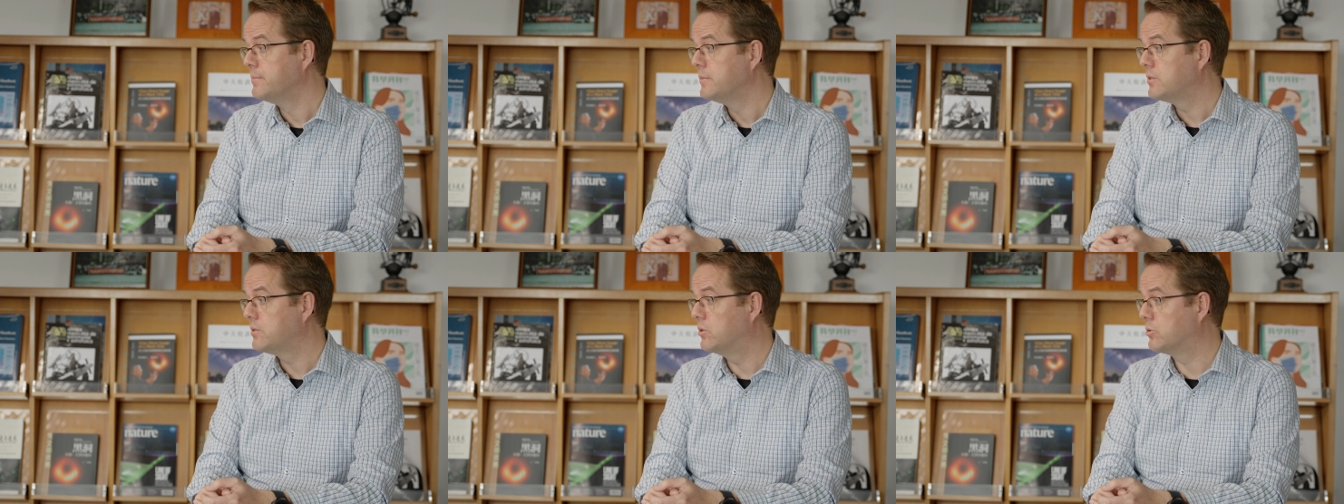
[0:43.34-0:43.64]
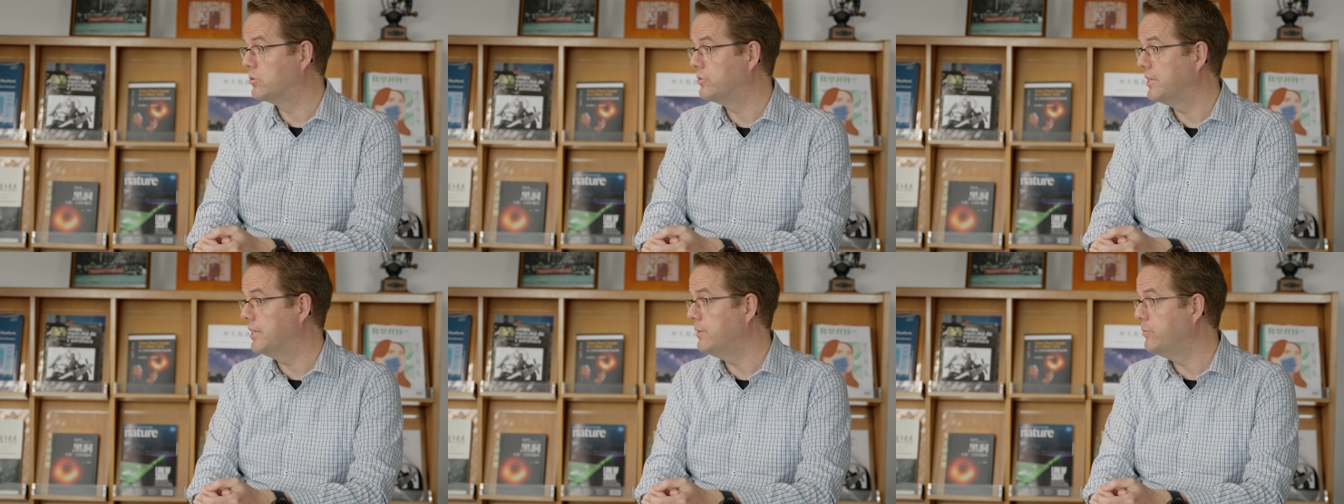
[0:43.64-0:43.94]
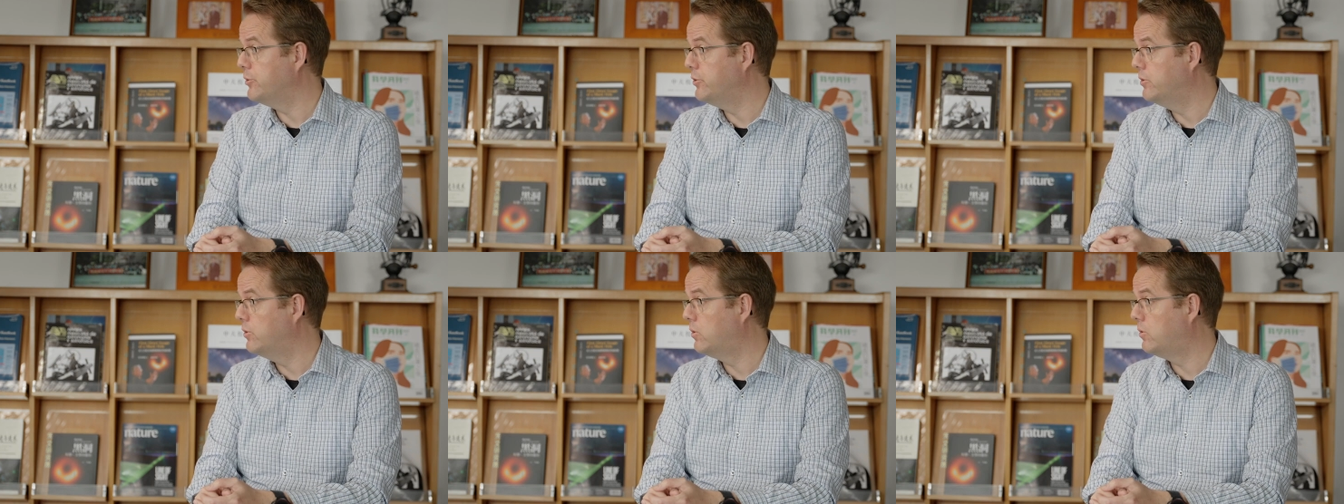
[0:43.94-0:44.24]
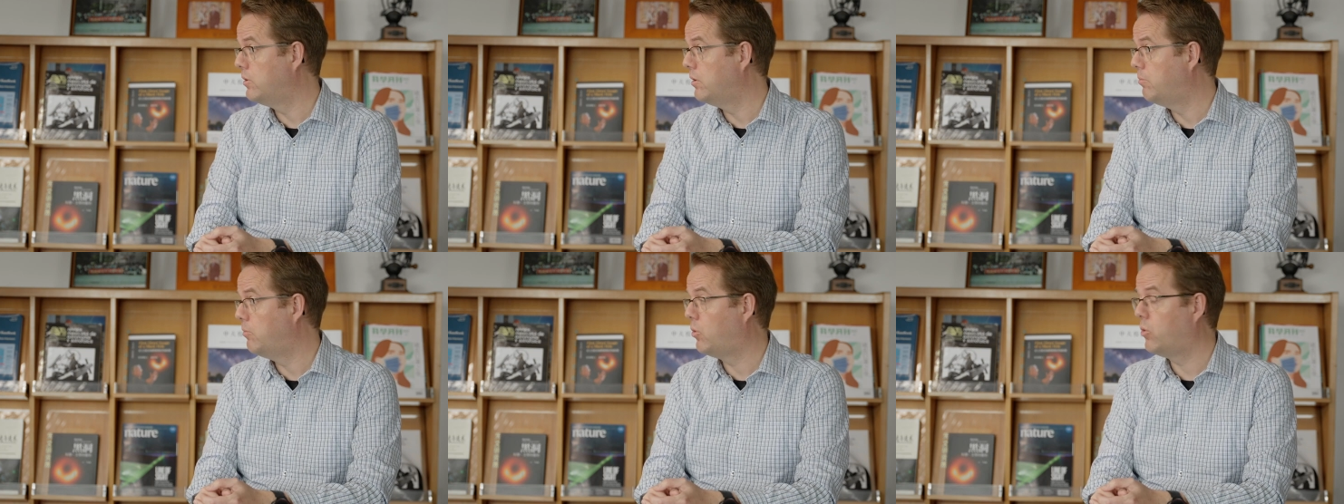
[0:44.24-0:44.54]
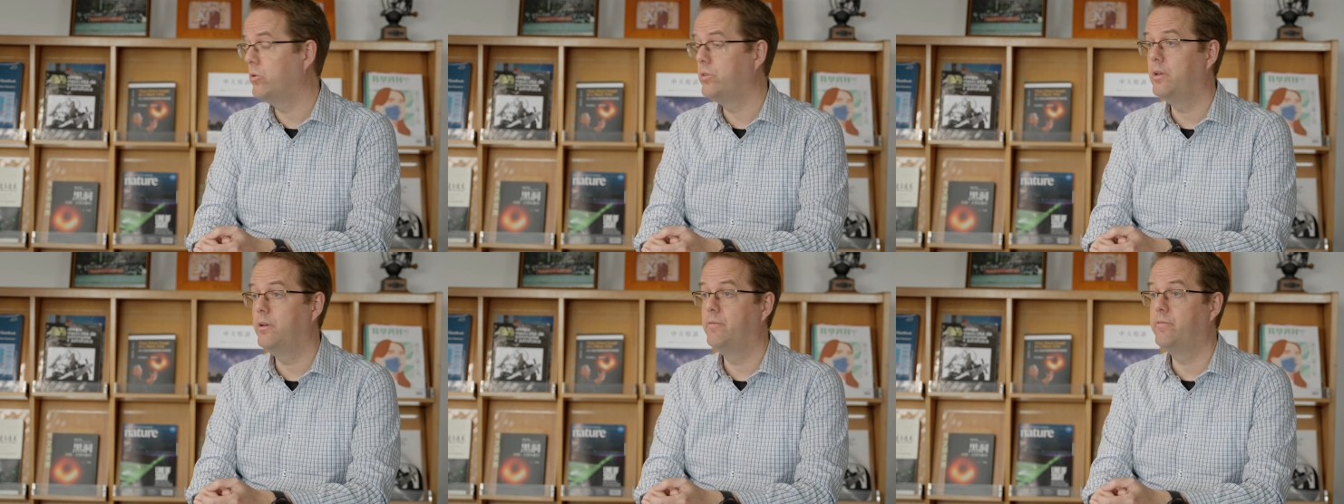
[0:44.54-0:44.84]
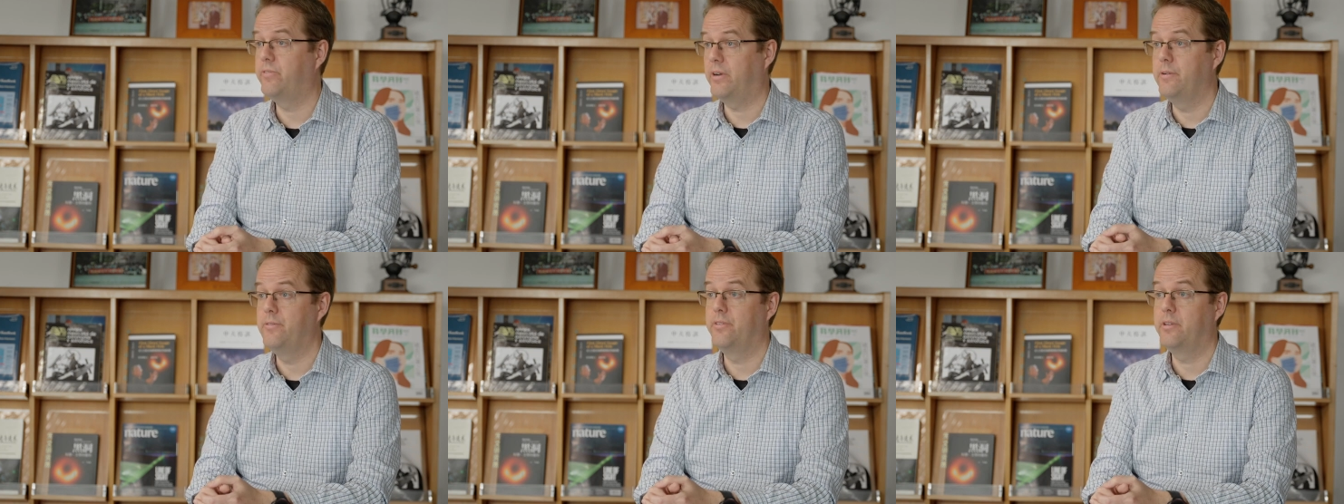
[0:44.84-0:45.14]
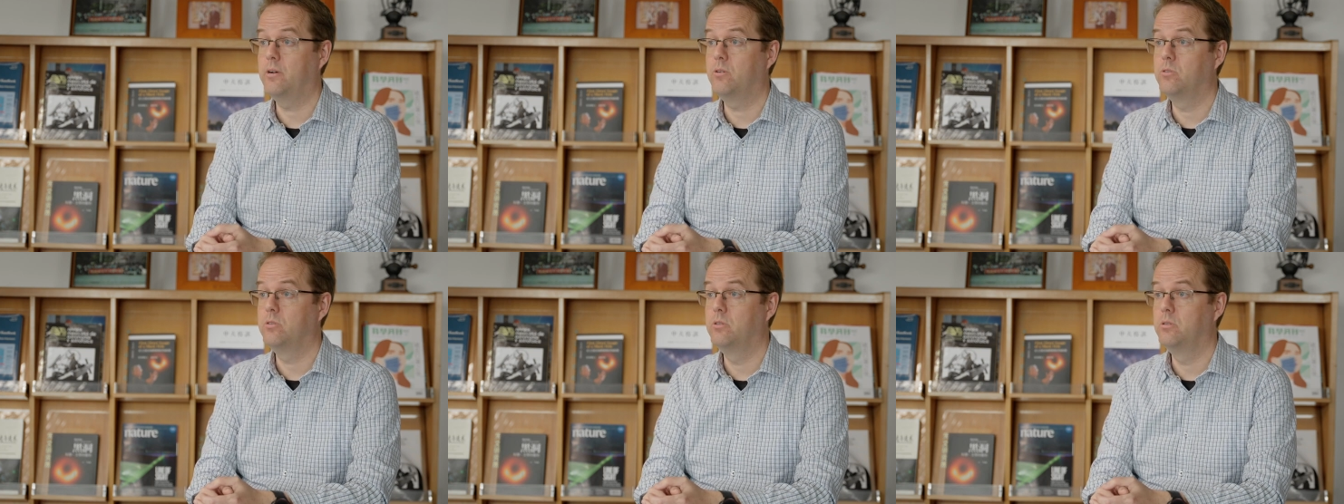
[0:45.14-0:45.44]
So today we know of more than
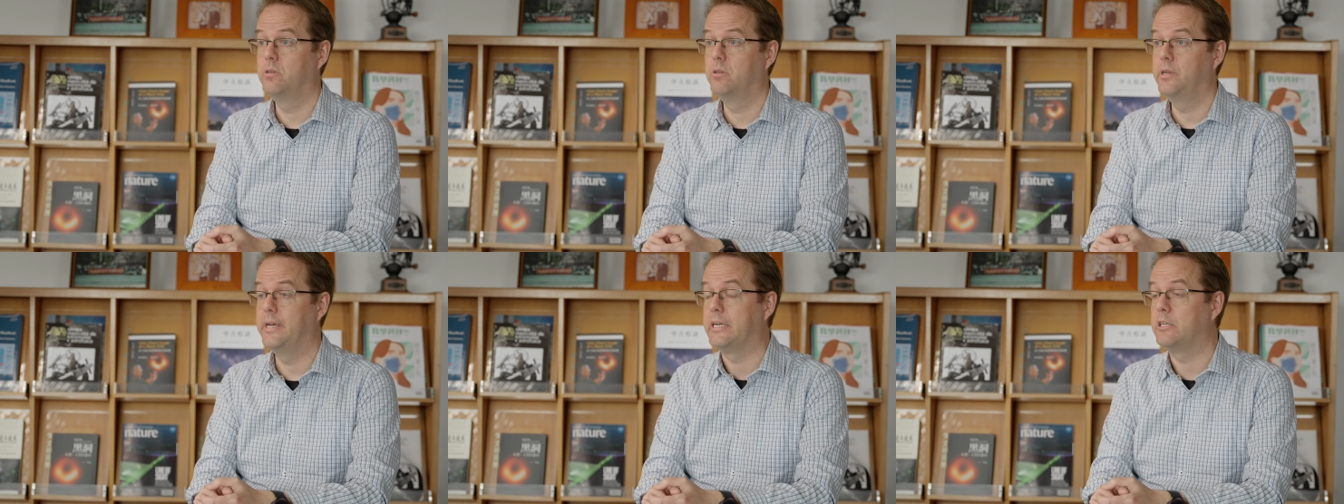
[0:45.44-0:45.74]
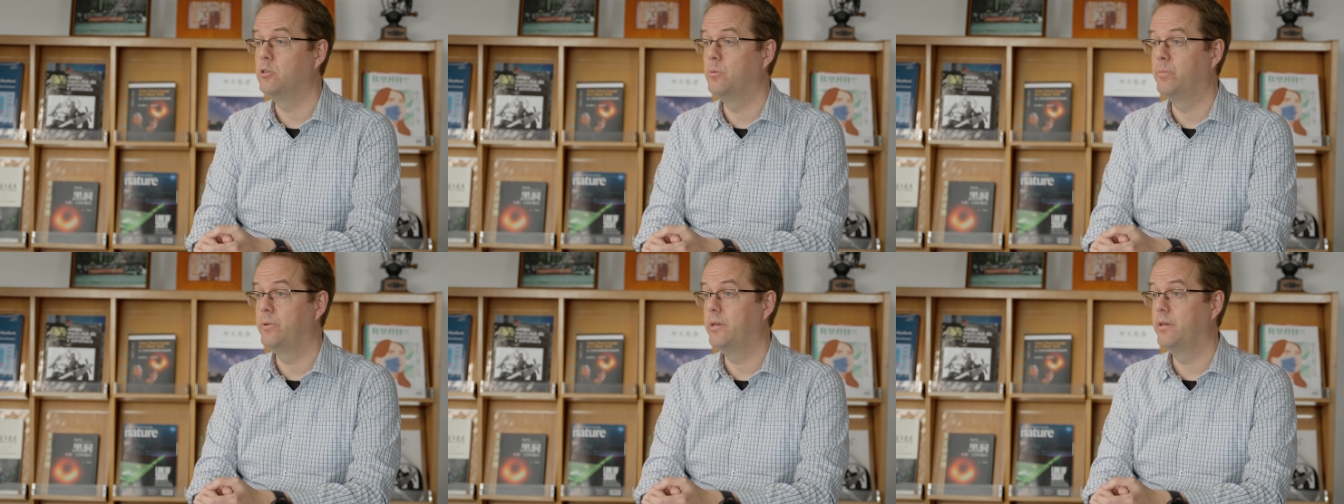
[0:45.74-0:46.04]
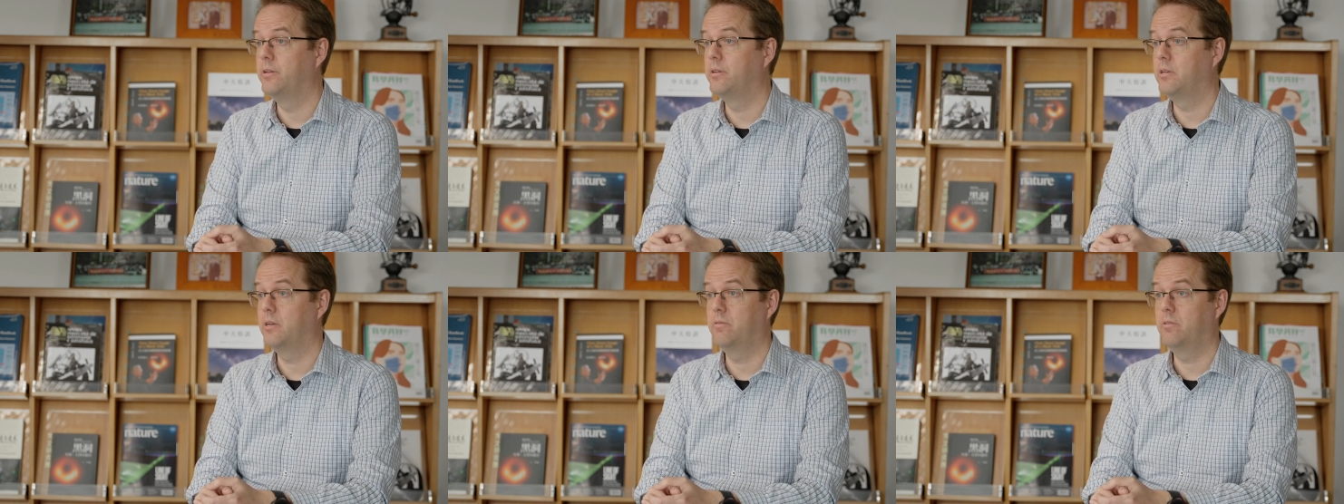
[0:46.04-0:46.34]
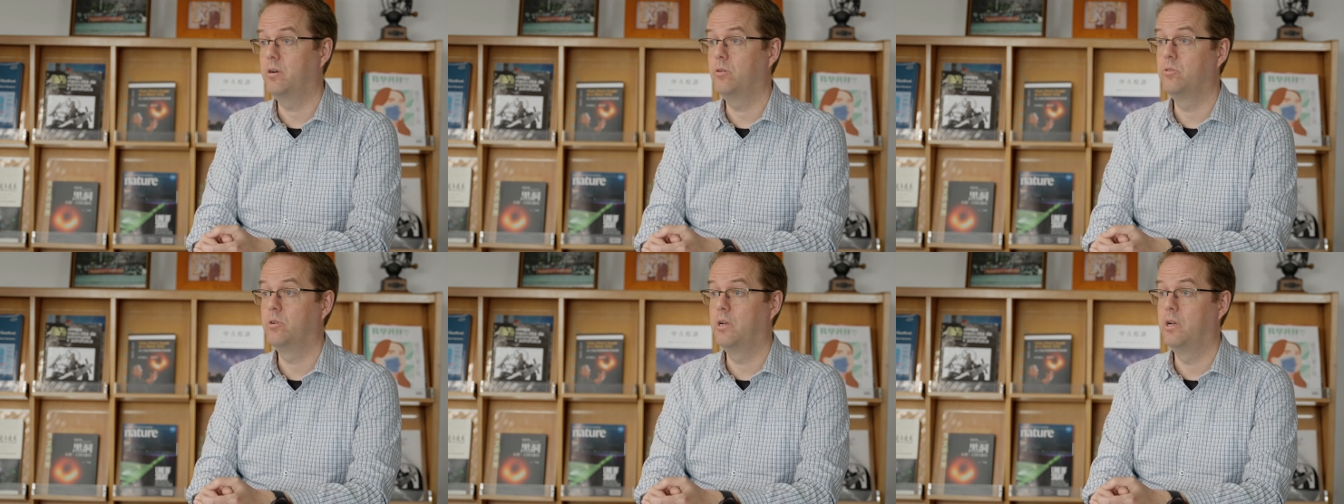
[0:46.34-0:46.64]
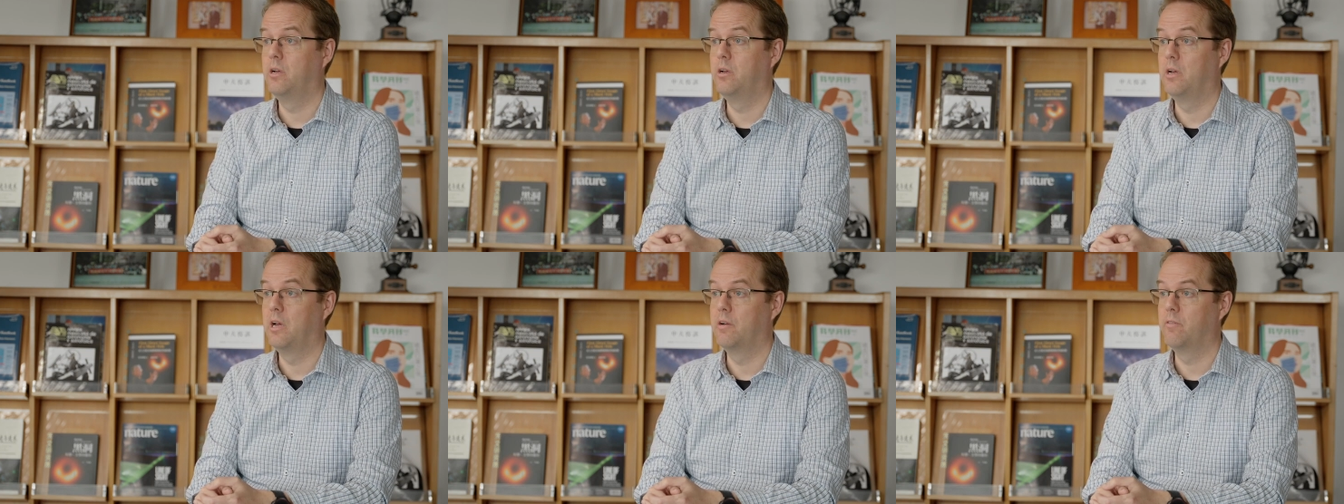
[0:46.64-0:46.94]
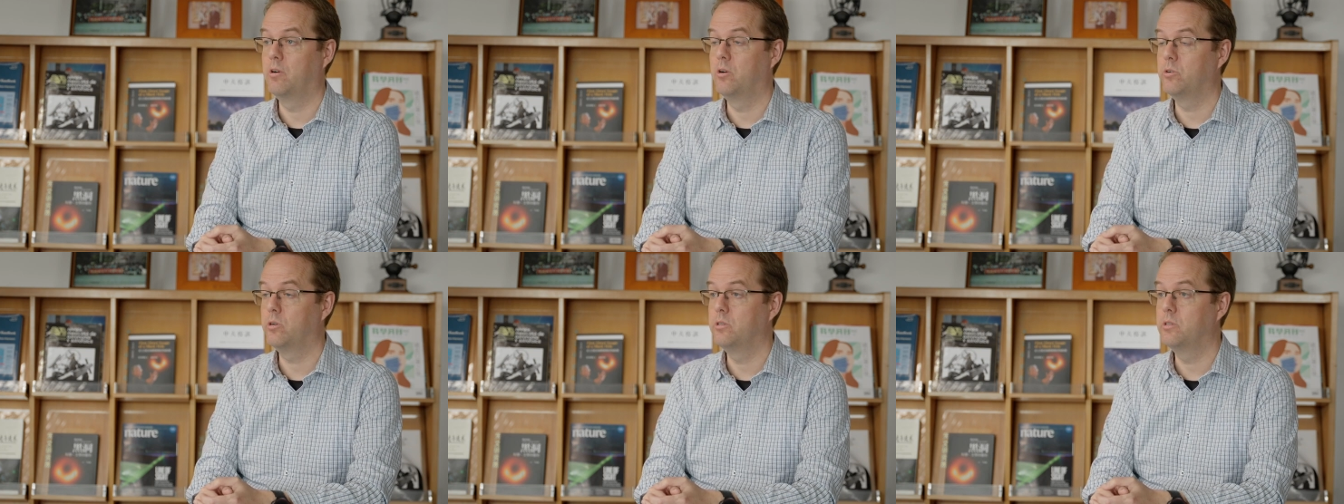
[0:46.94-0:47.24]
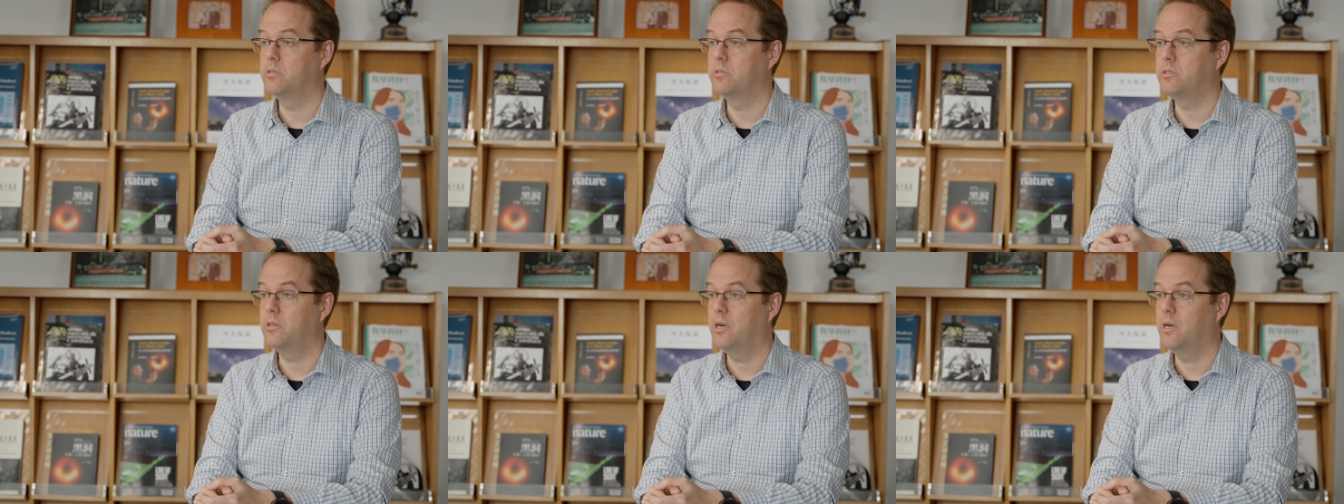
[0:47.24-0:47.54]
5,000 exoplanets around
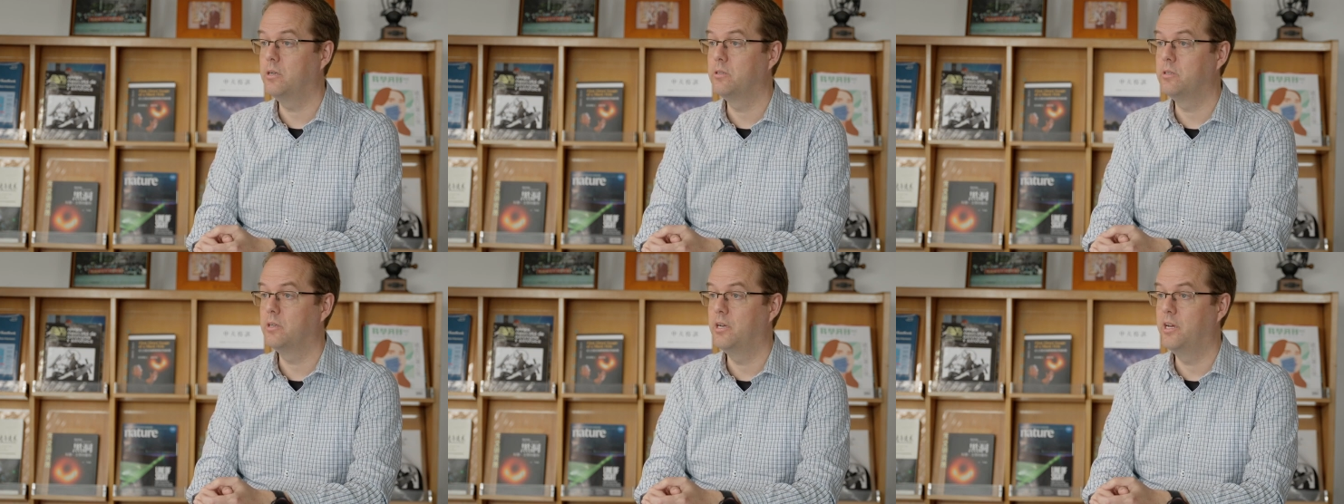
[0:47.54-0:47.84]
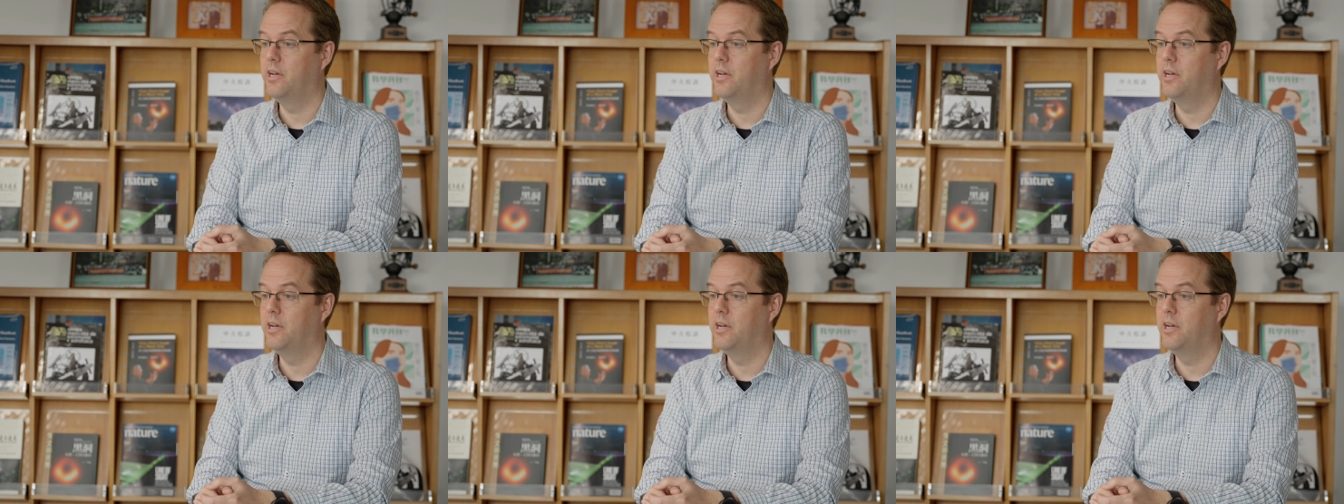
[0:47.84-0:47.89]
other stars.